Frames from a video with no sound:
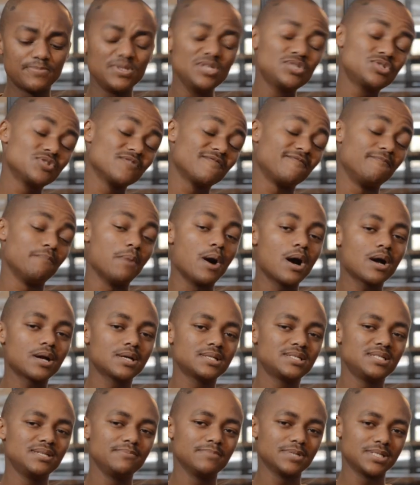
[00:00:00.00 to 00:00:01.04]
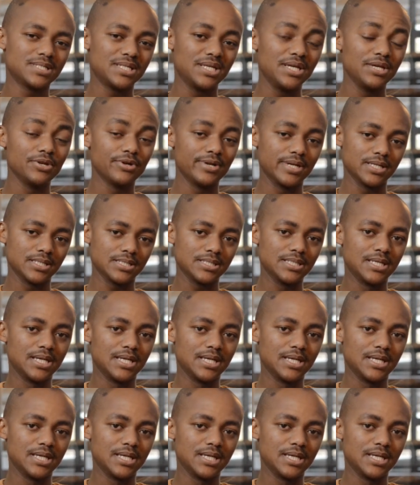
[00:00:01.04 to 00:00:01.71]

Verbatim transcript: piece of marketing material